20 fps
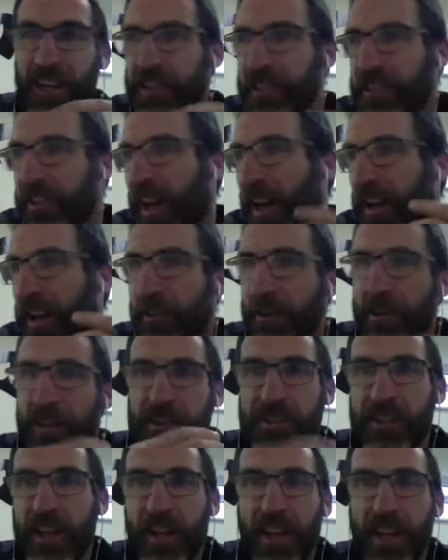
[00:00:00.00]
I started to
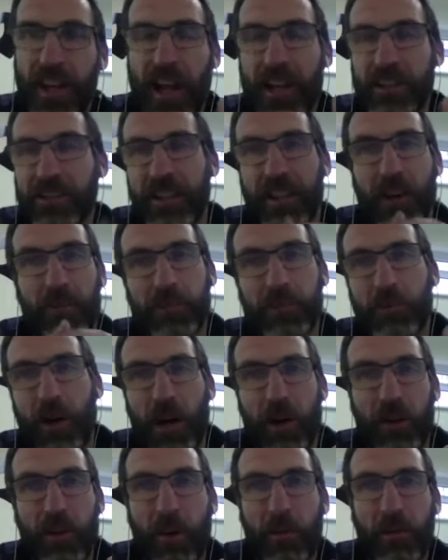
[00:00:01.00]
understand that actually that was
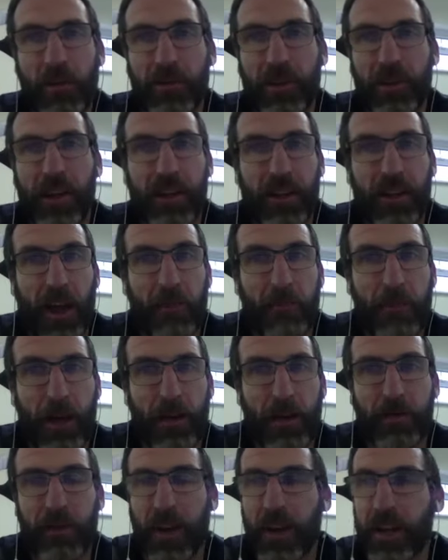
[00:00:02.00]
quite a common thing to get
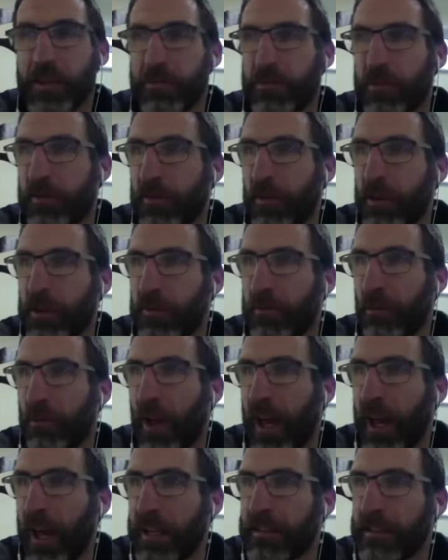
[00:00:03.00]
butterflies before you
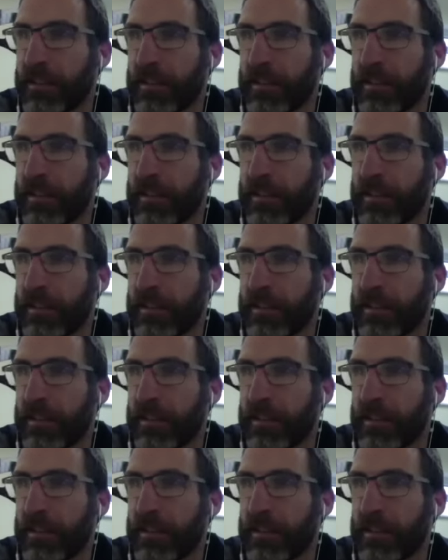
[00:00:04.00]
played.